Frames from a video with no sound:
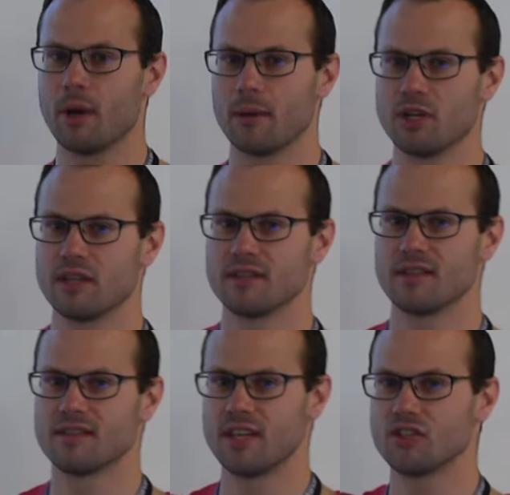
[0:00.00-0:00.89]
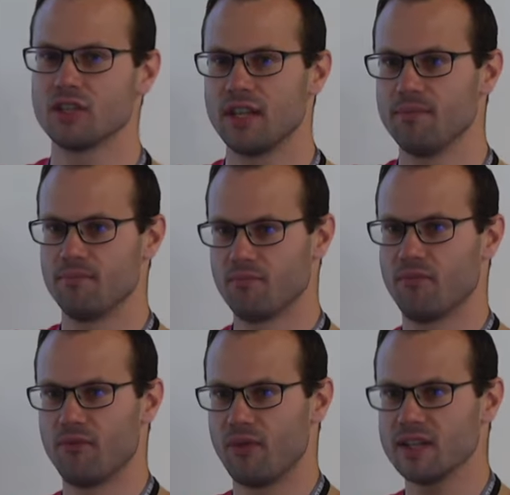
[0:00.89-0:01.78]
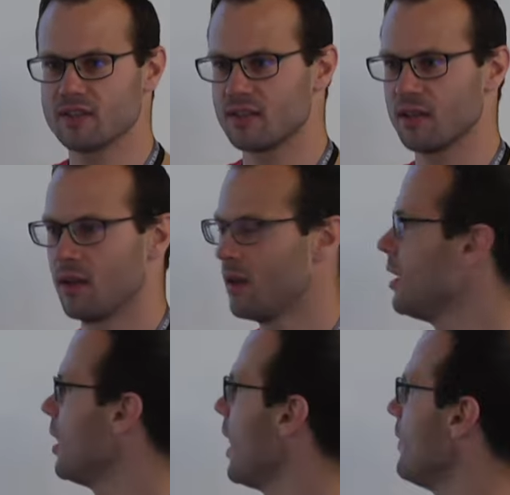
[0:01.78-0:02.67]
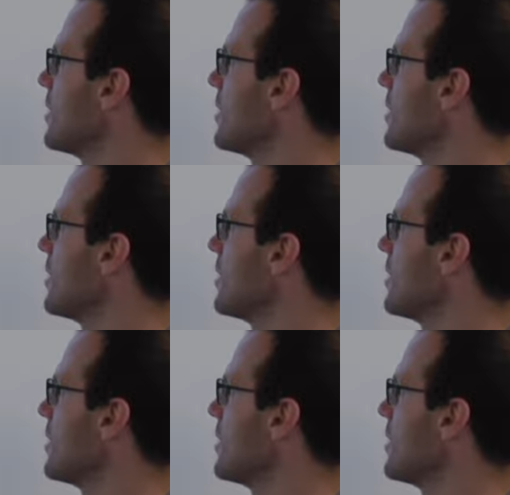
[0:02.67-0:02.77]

object is essentially fixed and